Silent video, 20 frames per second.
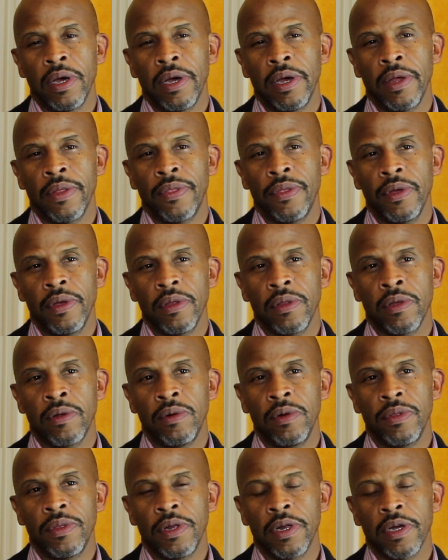I think the
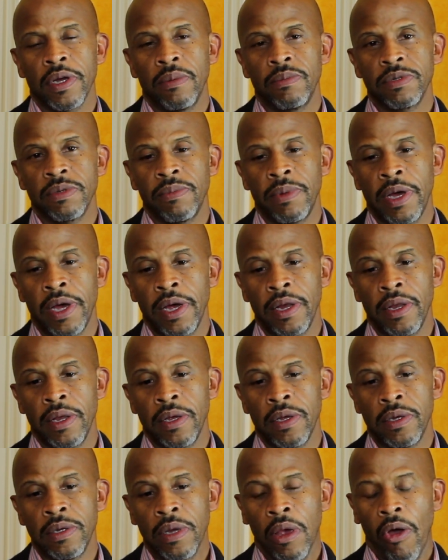only thing that comes to mind
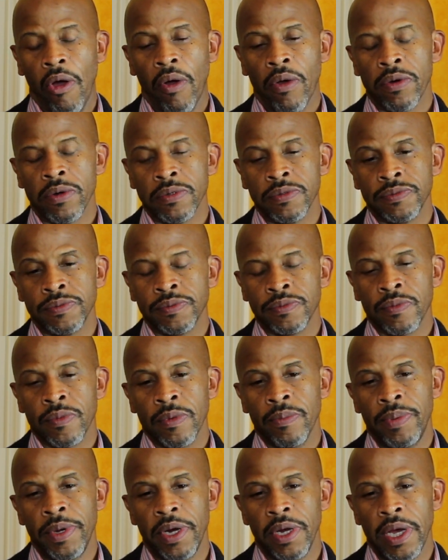is
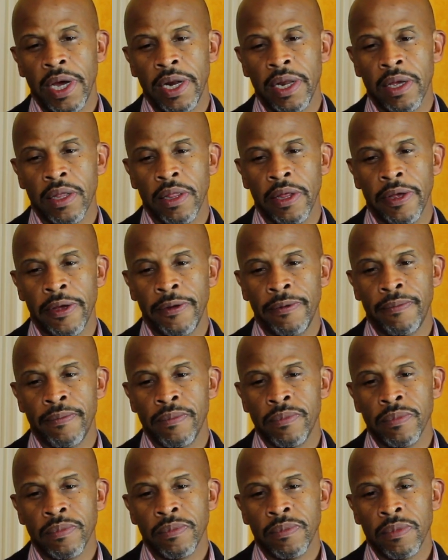periodically
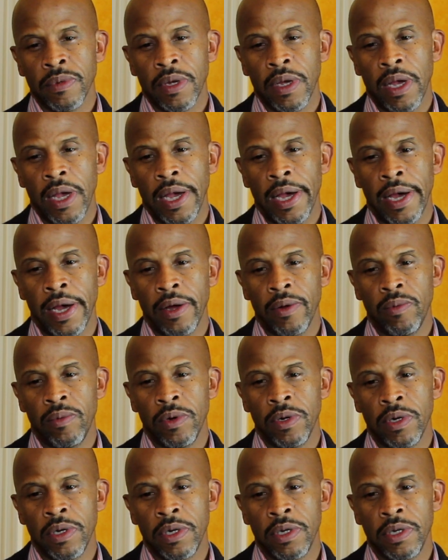I
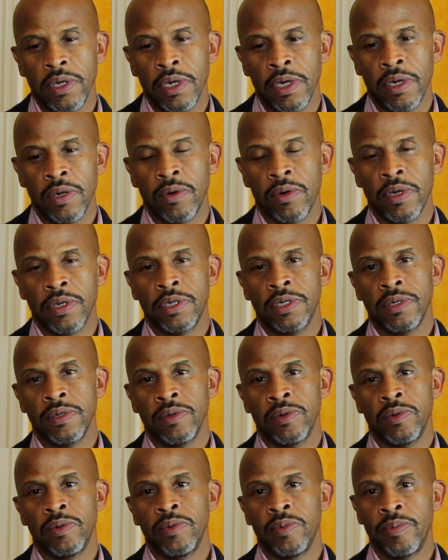would, in order
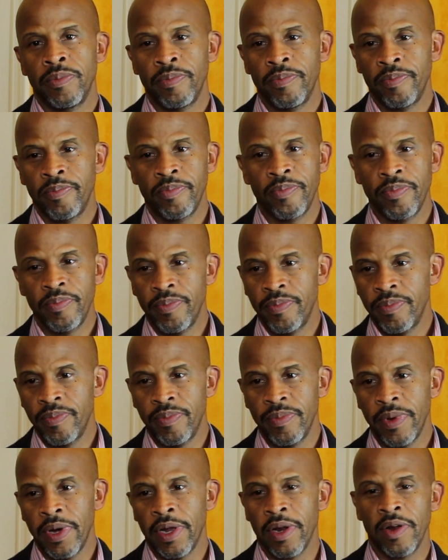to
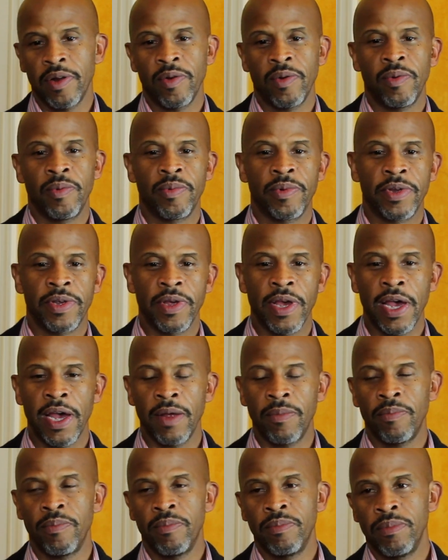I don't know,
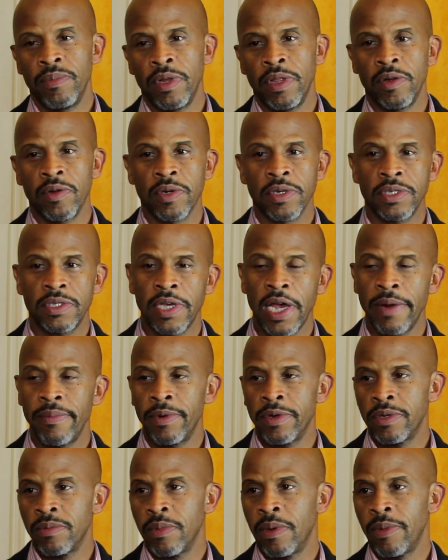add a little
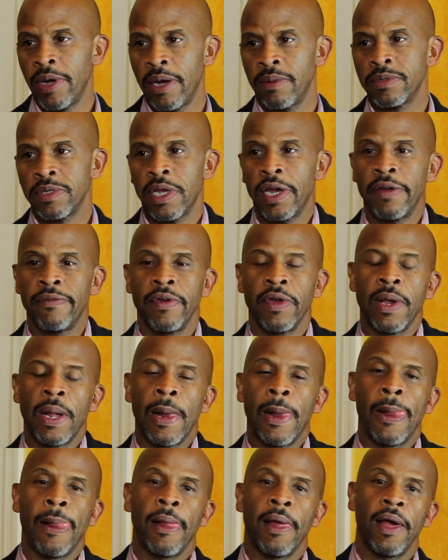excitement to my mom's life.
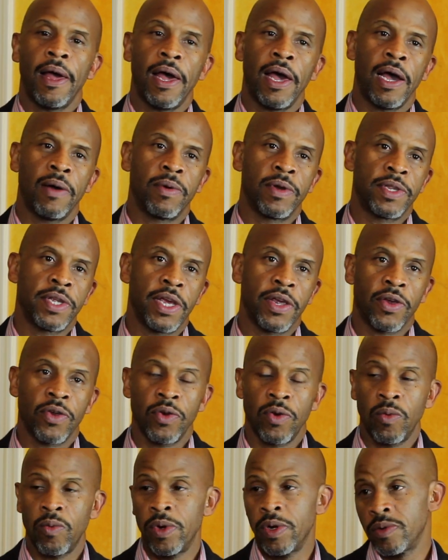I would take her
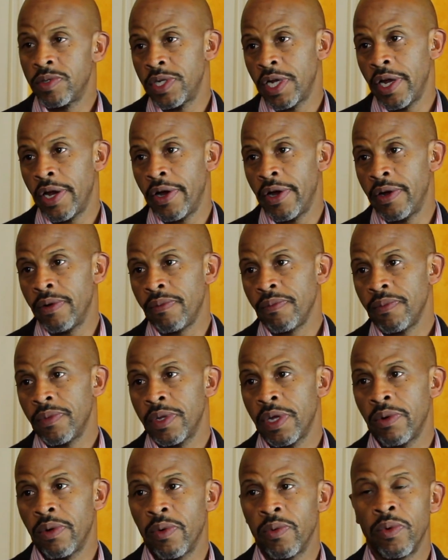in a wheelchair
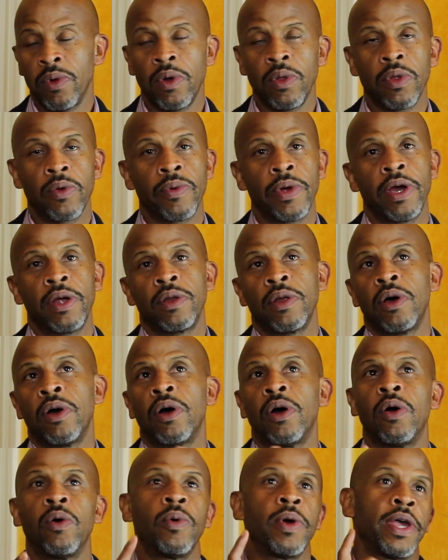and I would roll around the
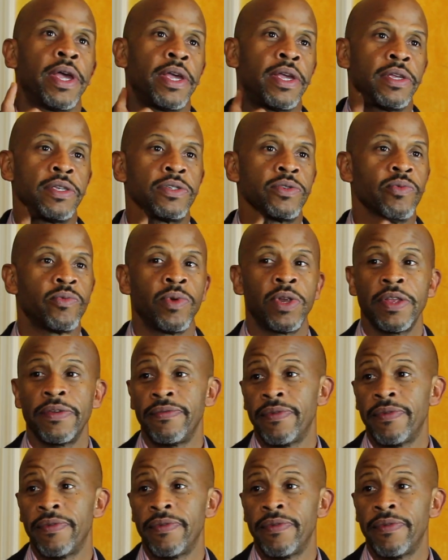hallways really